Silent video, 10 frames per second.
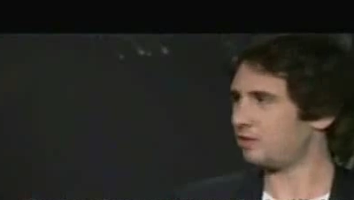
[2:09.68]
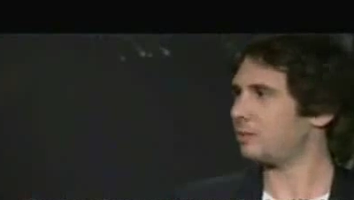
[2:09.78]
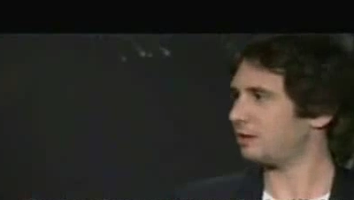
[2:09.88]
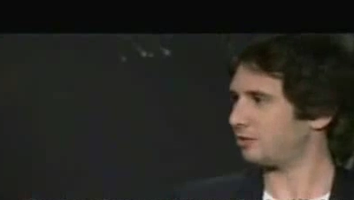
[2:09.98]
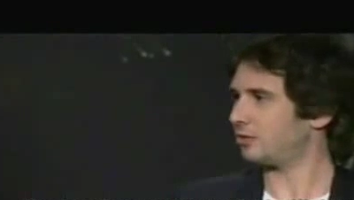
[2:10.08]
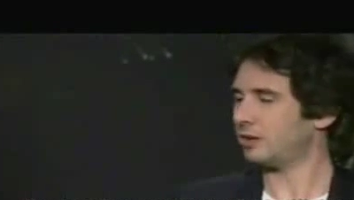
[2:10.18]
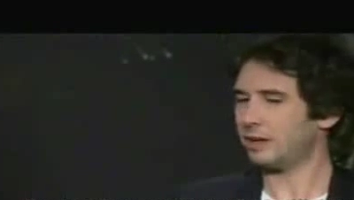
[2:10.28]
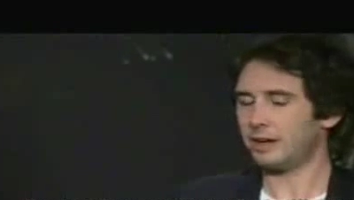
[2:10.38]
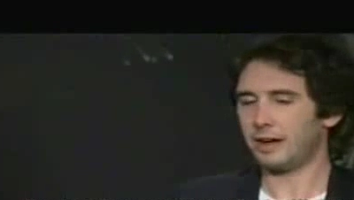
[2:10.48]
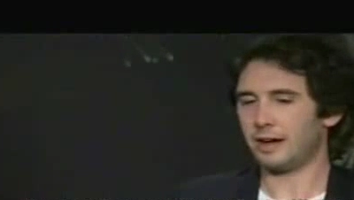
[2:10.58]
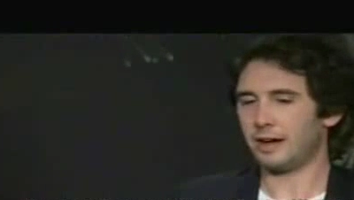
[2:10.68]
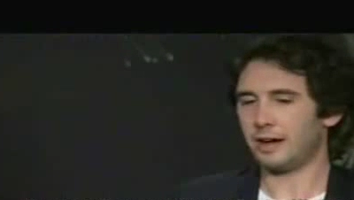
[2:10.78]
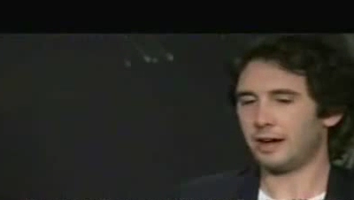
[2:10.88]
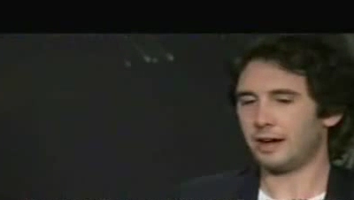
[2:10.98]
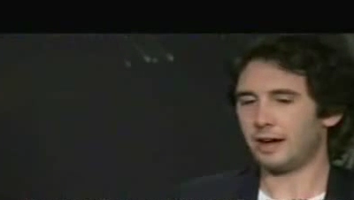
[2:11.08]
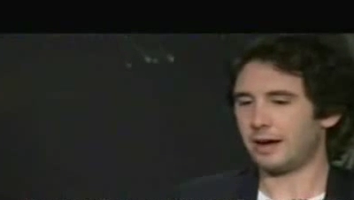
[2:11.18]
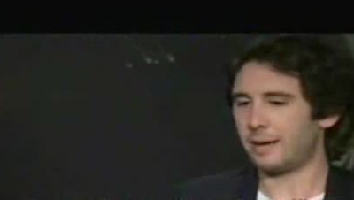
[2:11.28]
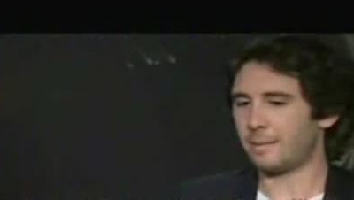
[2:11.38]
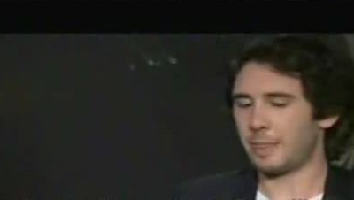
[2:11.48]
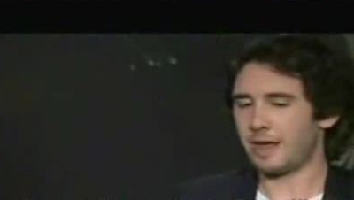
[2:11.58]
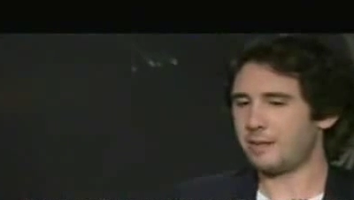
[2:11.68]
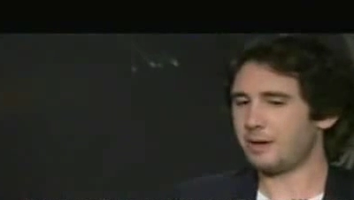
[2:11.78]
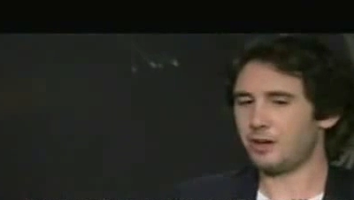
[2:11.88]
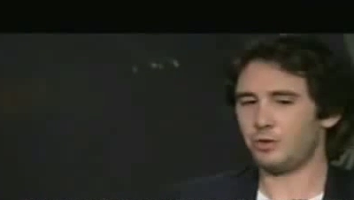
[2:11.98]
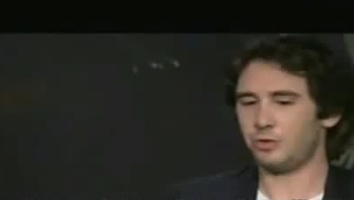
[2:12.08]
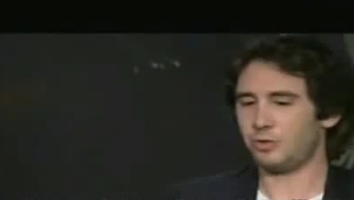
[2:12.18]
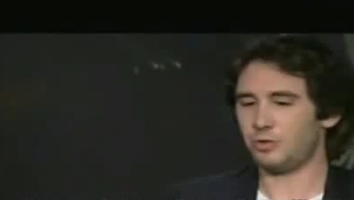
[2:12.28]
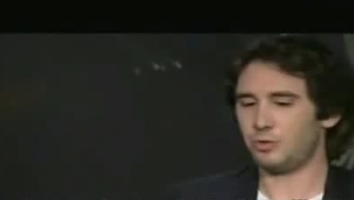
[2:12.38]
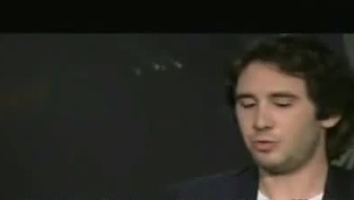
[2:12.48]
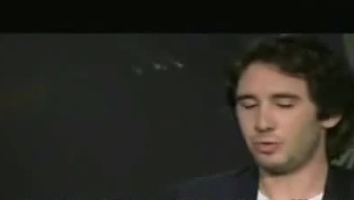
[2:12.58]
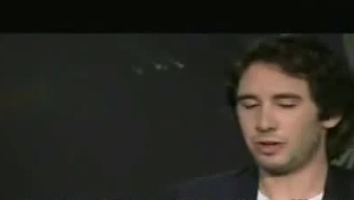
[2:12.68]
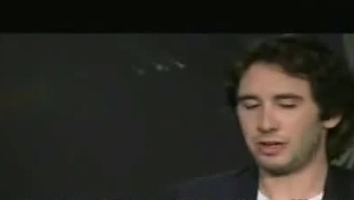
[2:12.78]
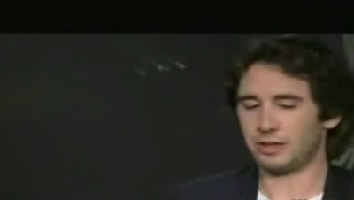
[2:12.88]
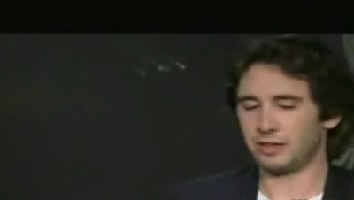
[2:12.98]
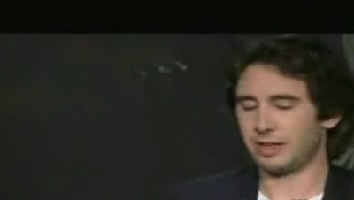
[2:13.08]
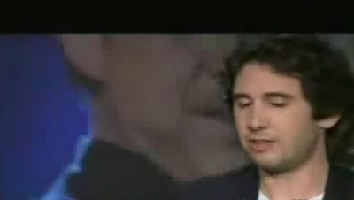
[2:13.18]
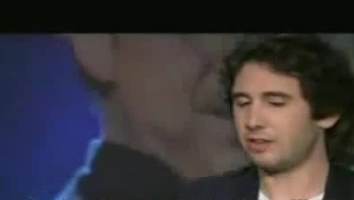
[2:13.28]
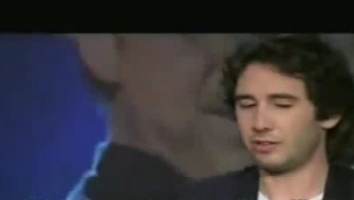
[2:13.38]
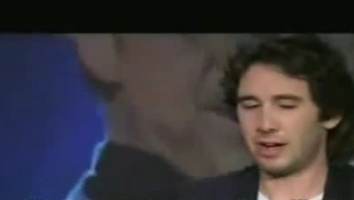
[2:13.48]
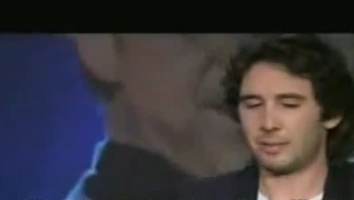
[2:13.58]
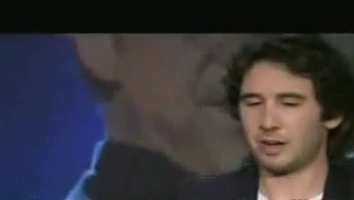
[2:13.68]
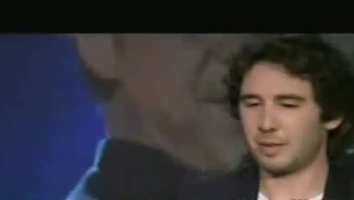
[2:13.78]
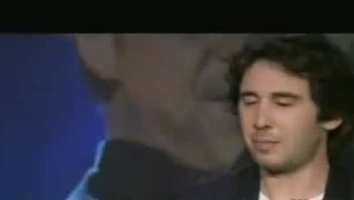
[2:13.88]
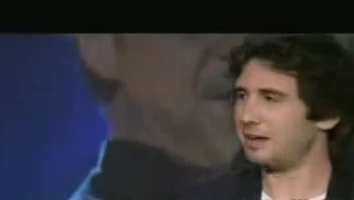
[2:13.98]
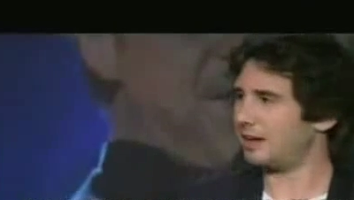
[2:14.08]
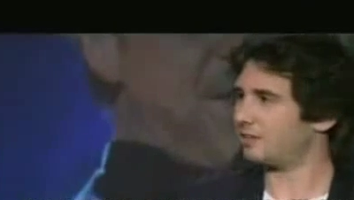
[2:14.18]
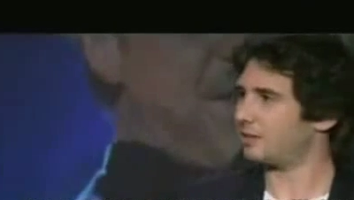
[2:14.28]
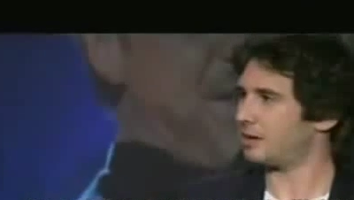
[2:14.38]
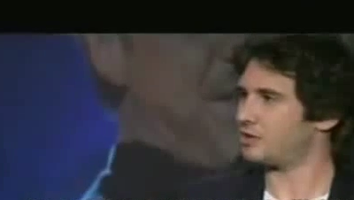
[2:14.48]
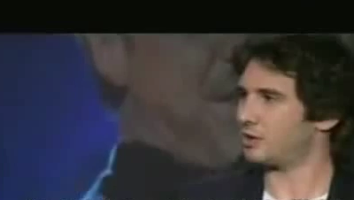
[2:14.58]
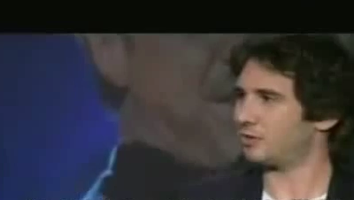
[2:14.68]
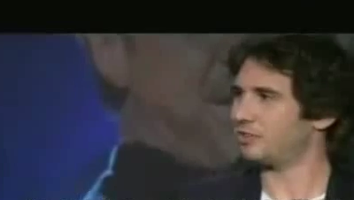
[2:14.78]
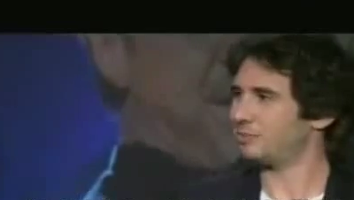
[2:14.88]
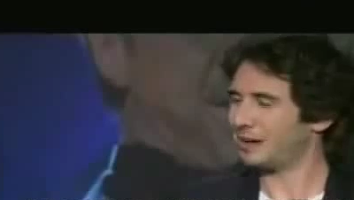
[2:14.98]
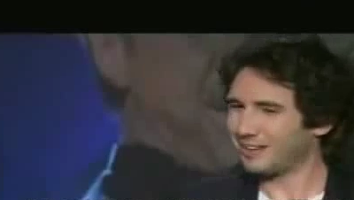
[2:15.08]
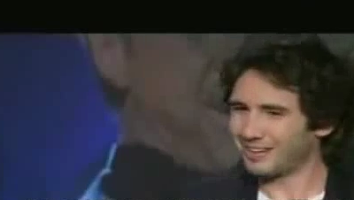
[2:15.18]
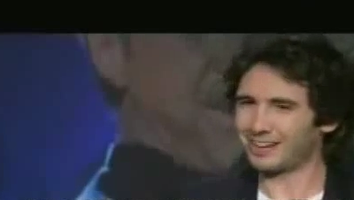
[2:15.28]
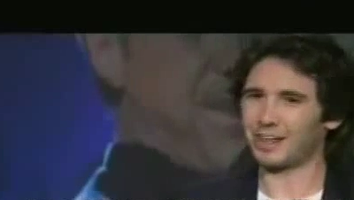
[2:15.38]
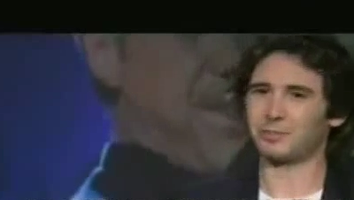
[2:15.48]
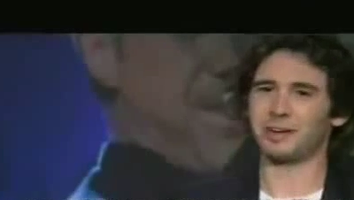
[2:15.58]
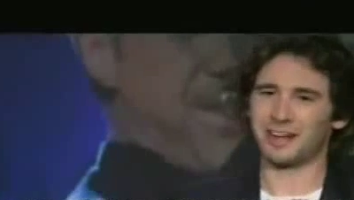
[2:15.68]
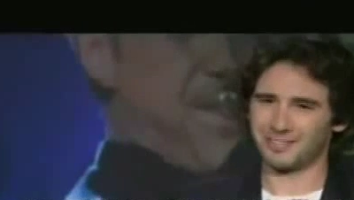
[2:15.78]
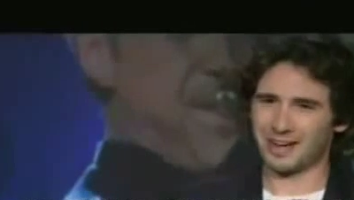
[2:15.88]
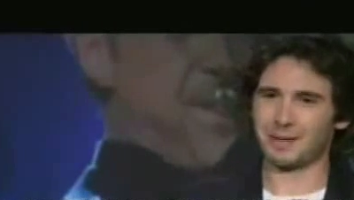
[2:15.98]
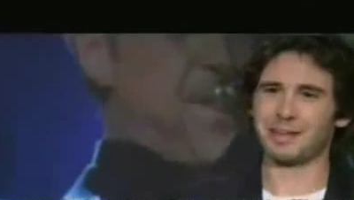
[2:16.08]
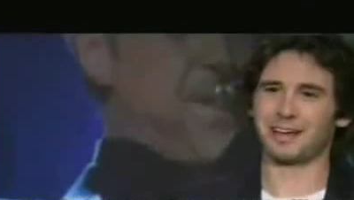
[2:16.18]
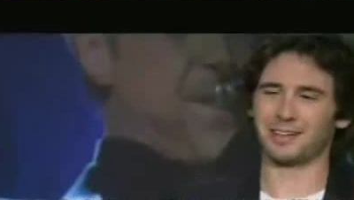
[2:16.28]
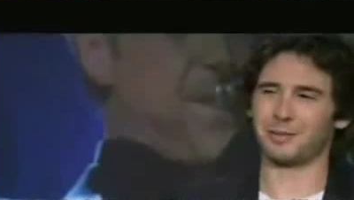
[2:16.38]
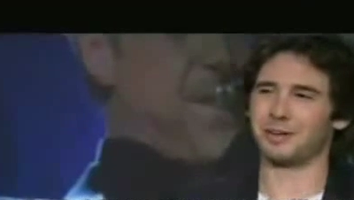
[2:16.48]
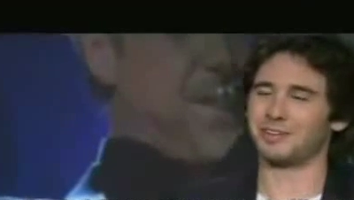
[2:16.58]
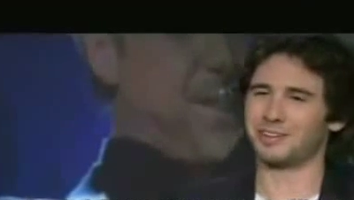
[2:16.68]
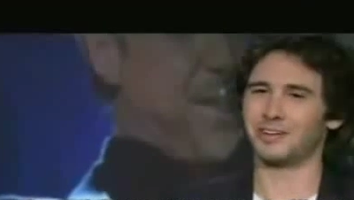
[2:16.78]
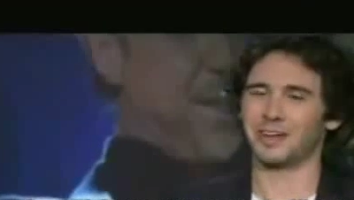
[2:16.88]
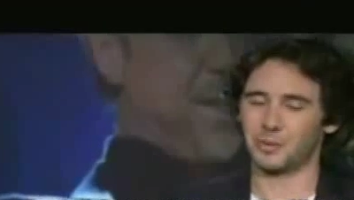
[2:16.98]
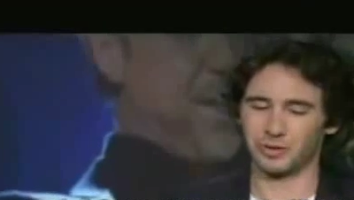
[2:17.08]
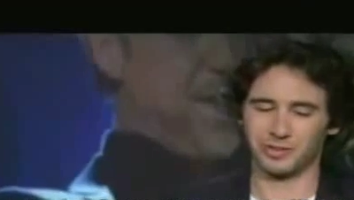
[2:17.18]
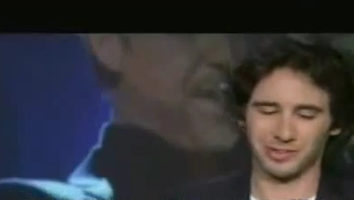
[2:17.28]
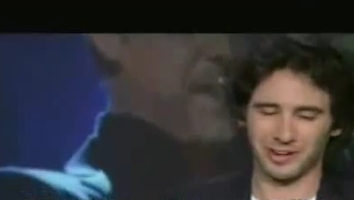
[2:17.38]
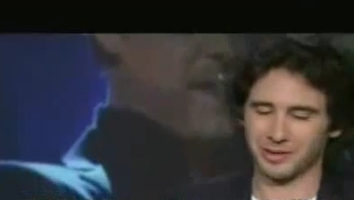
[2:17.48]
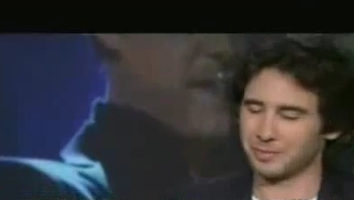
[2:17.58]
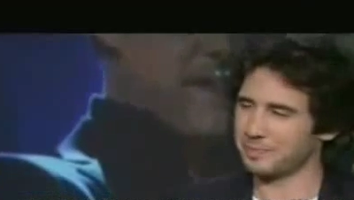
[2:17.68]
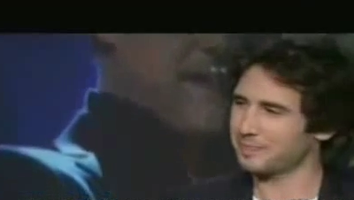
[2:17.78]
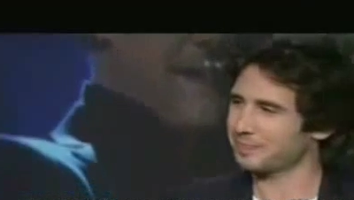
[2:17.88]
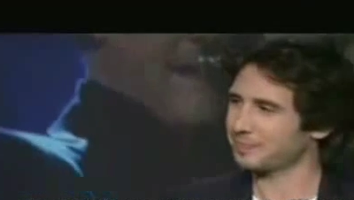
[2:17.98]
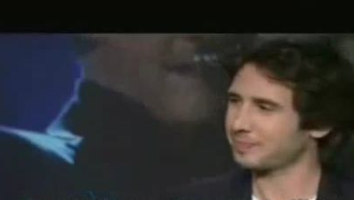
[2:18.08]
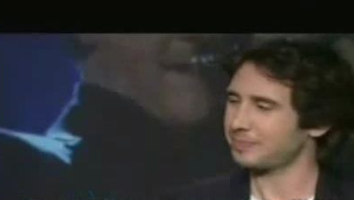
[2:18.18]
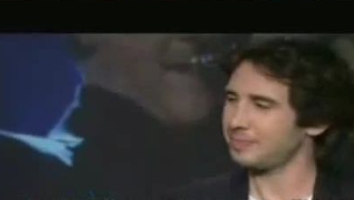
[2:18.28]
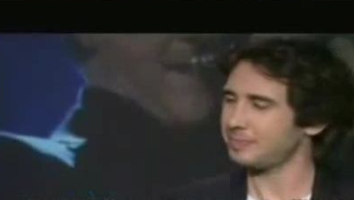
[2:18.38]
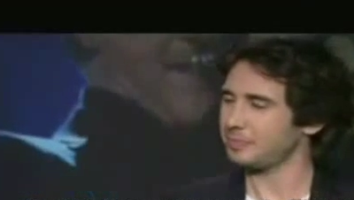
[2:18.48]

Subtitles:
show up for these specials. Anybody who really lends their time to come out and be a guest on my shows just allows me to kind of calm down a little bit and say, okay, we're in this together.